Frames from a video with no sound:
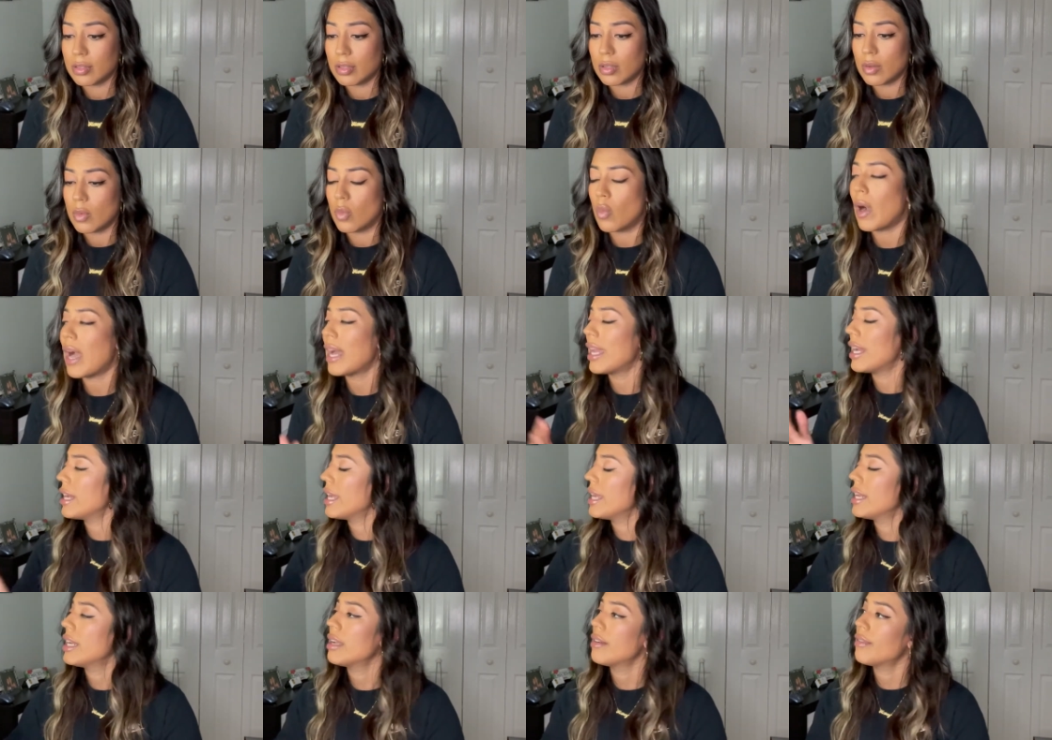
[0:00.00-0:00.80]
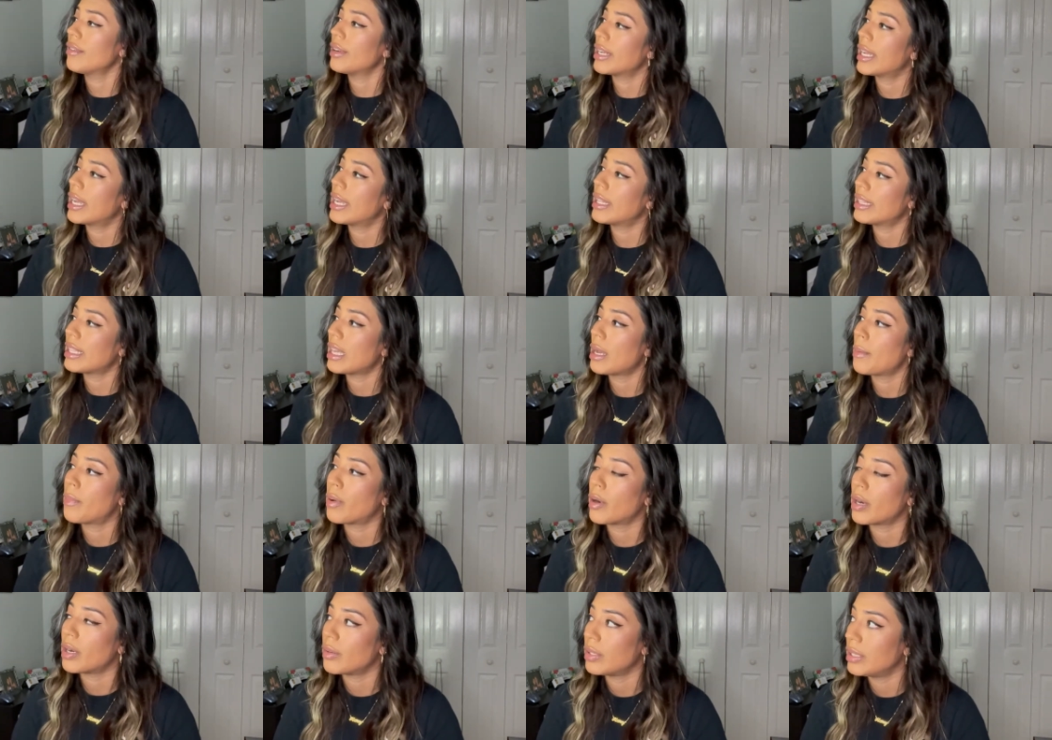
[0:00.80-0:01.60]
Why did I never get that
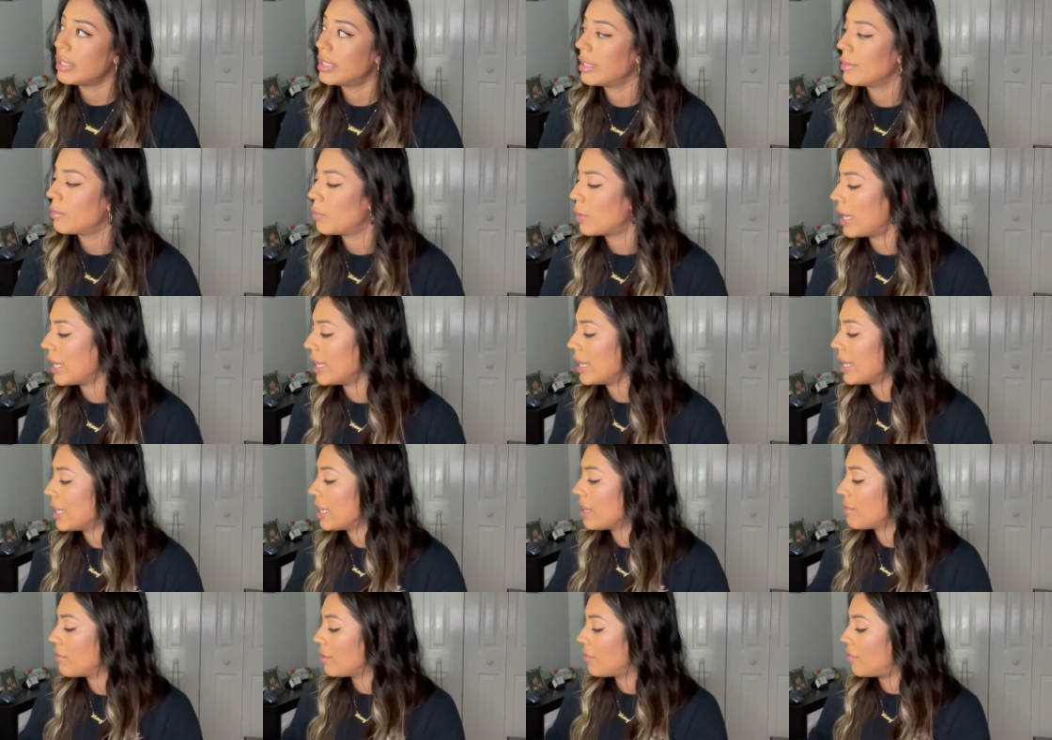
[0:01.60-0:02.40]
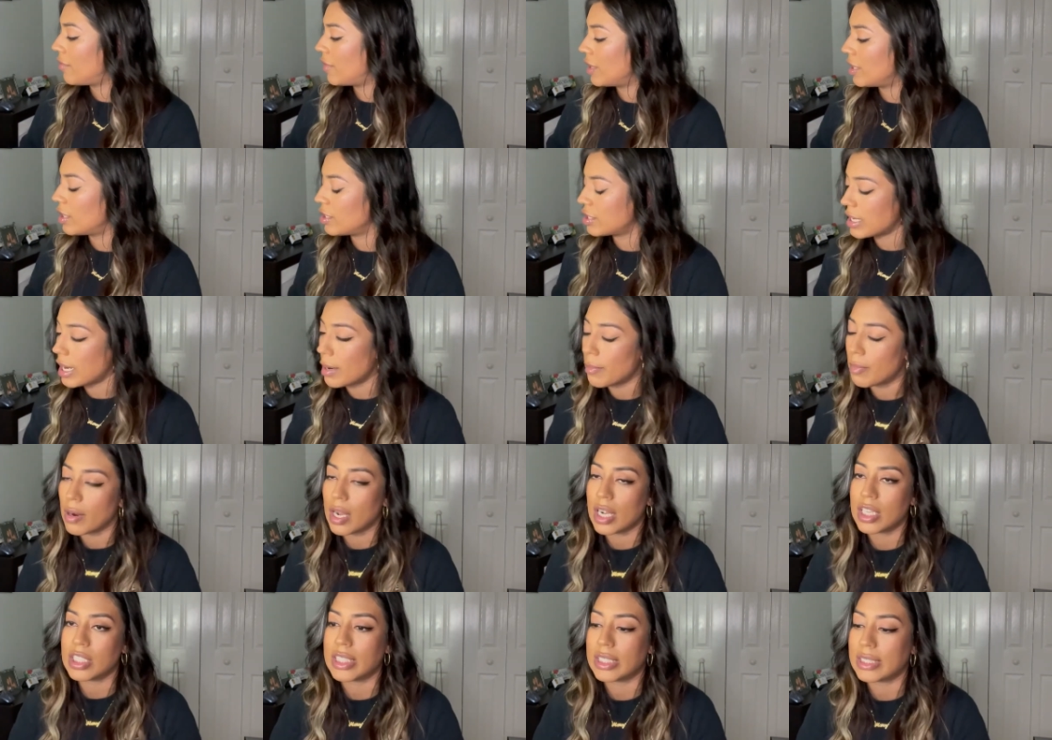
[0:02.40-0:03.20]
part? Why did I never finish that
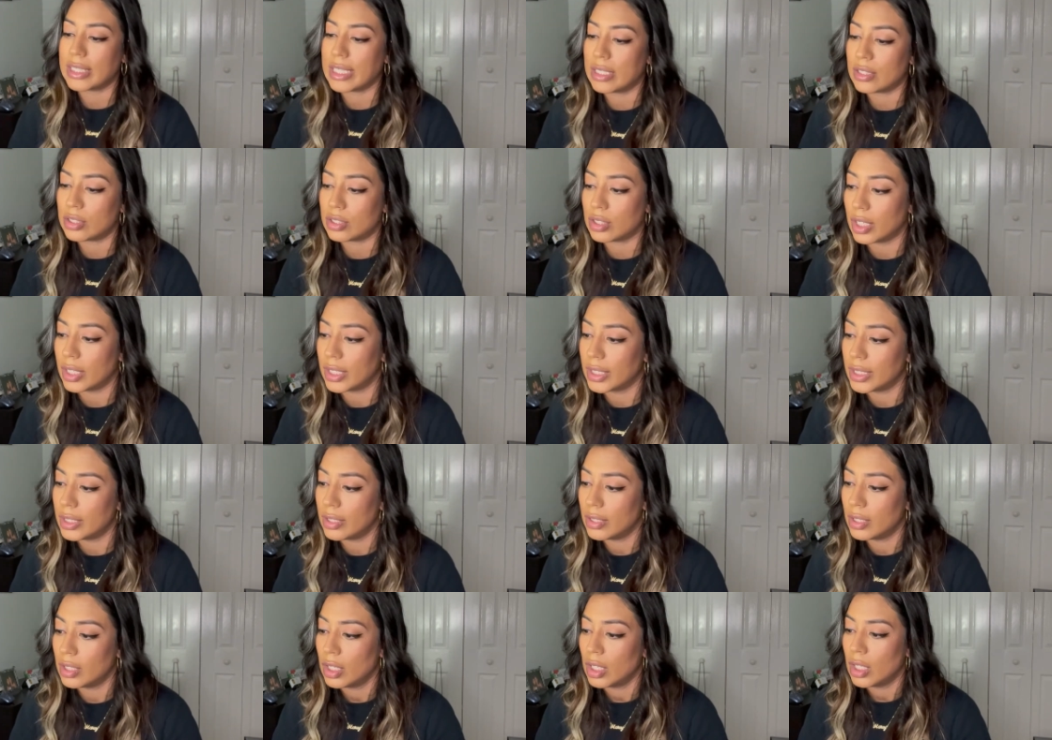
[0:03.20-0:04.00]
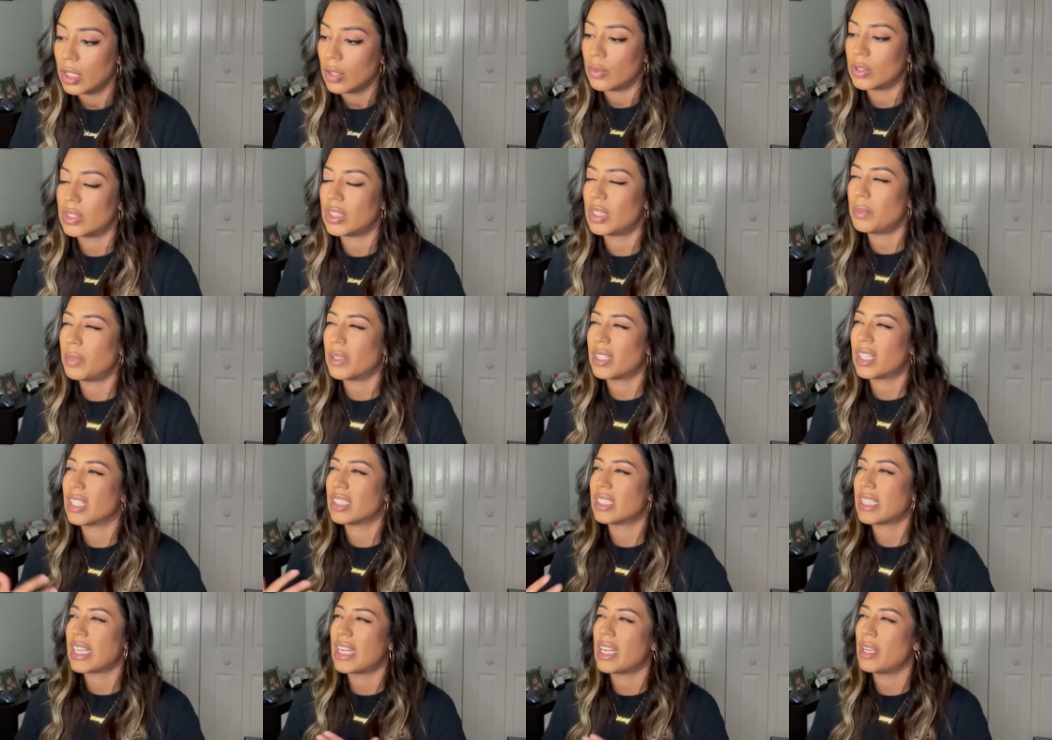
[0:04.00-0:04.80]
project I started? Was it
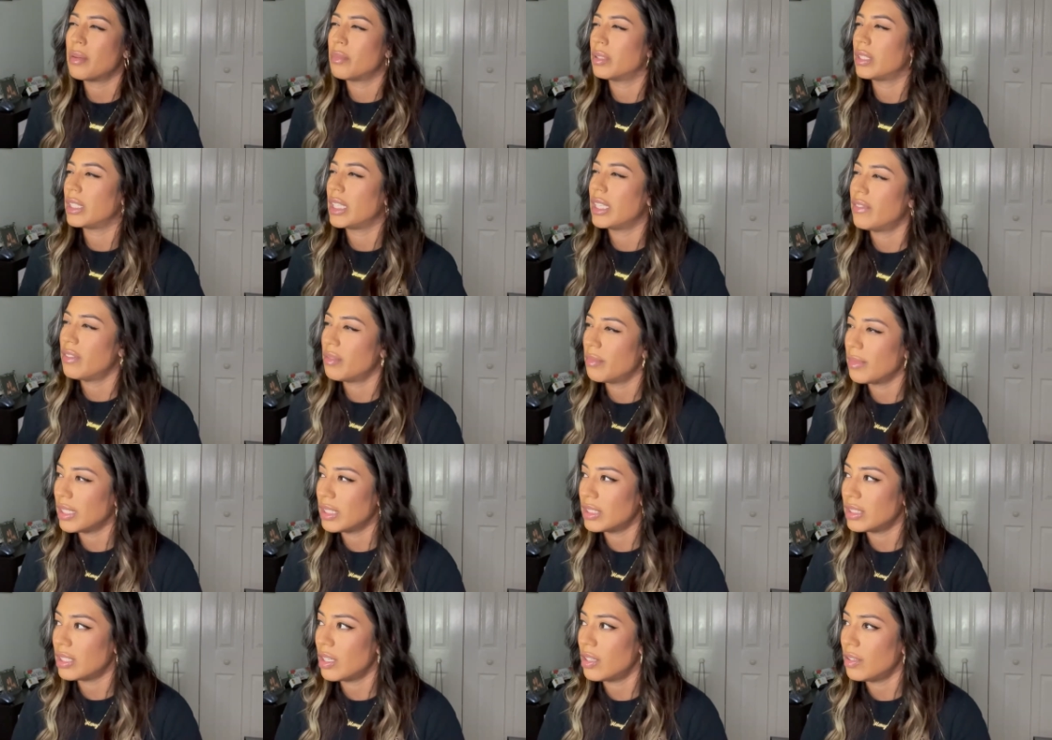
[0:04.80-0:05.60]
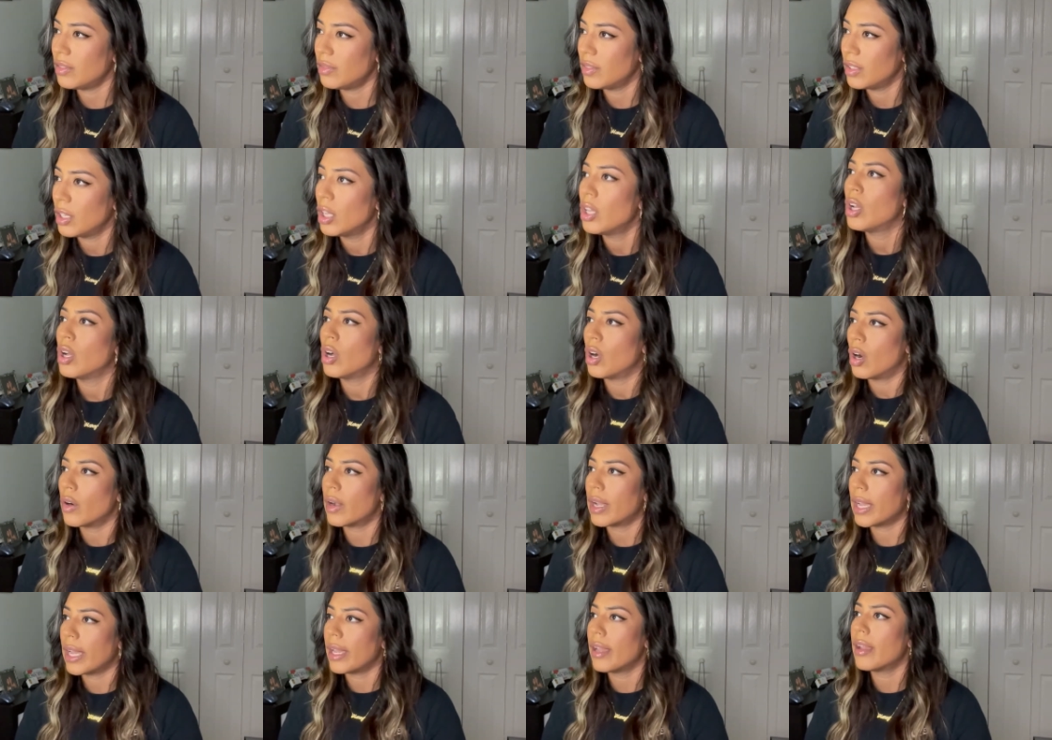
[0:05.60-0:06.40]
because I didn't believe in myself?
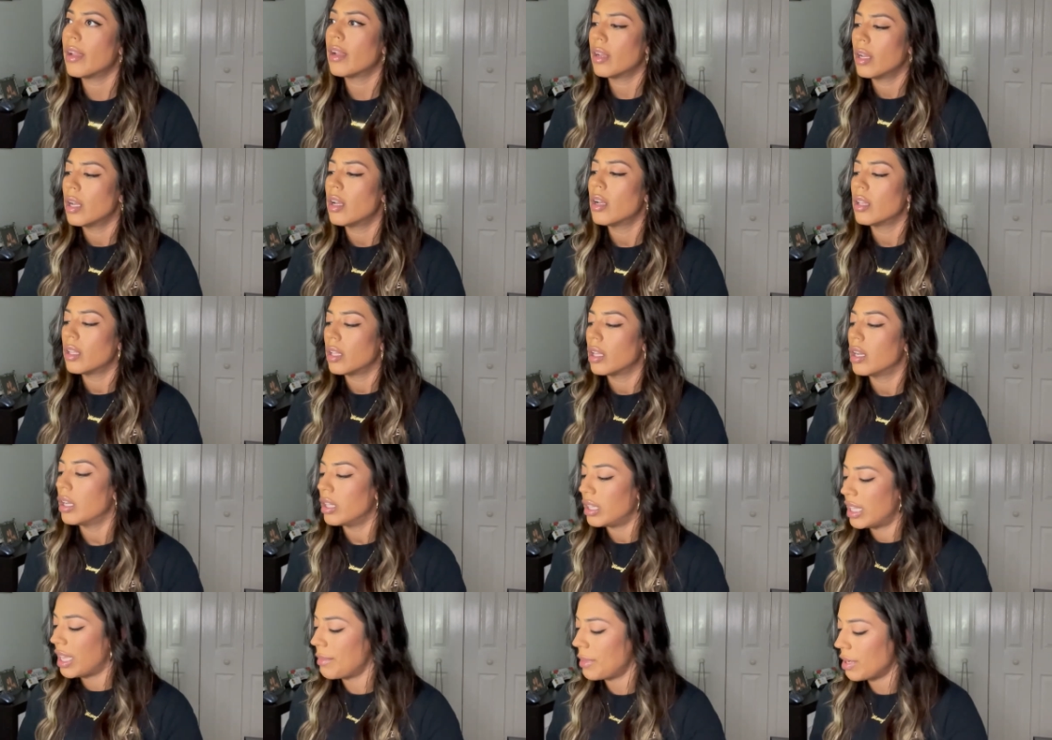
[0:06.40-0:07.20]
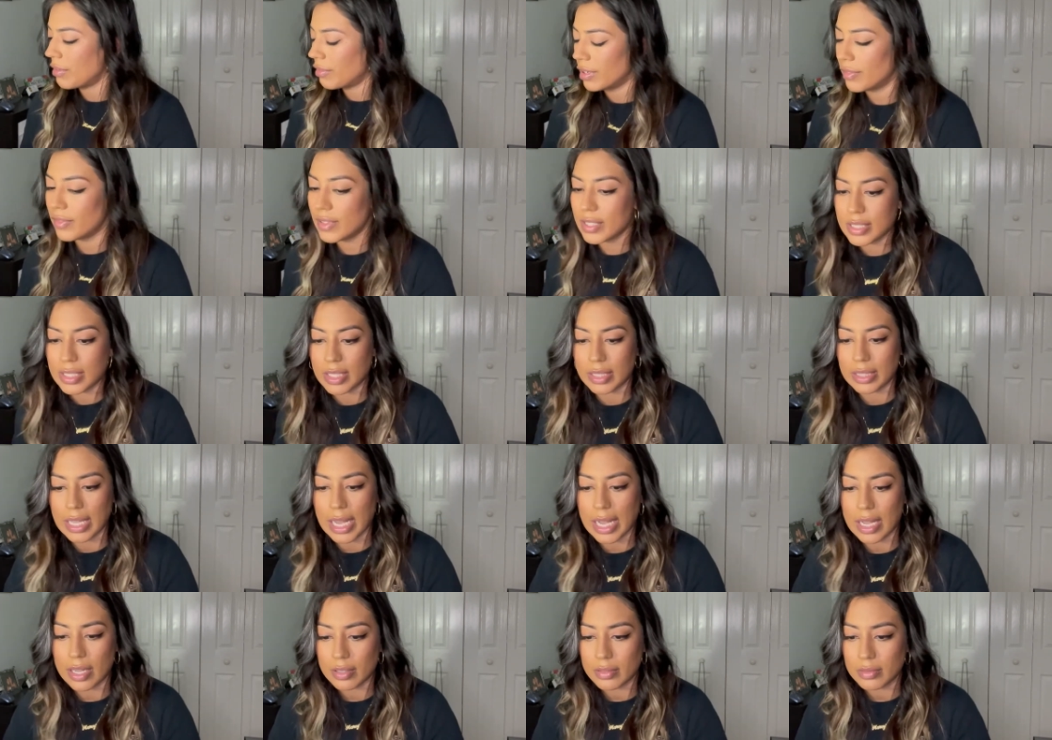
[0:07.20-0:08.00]
Okay, let me revisit
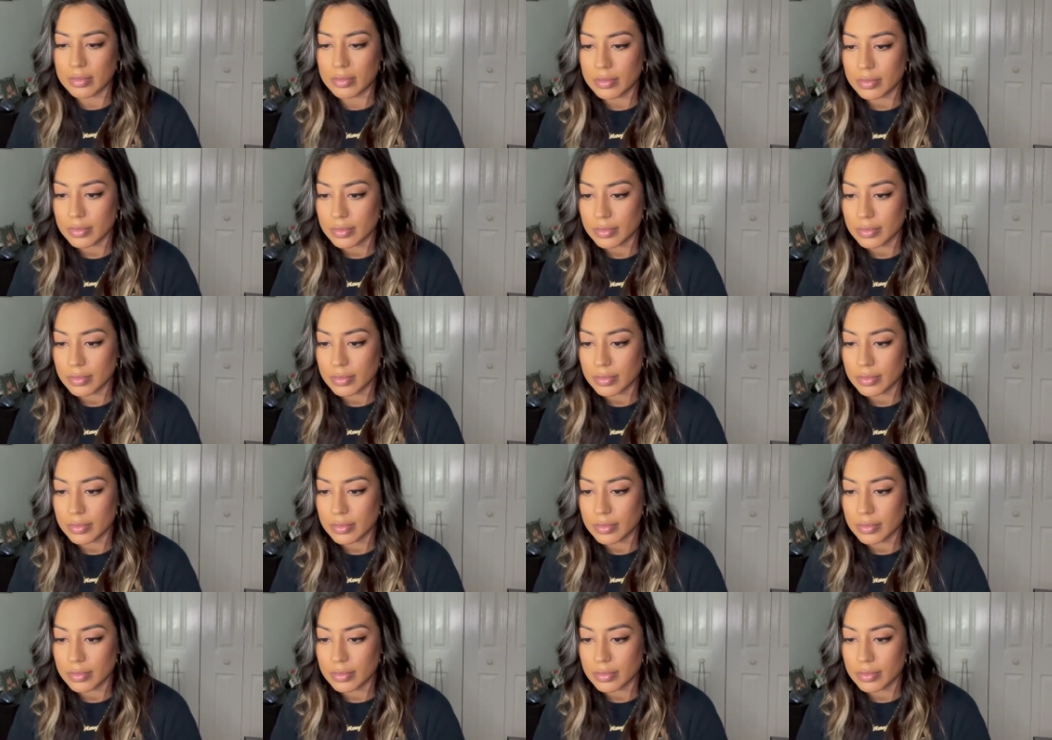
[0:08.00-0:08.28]
that.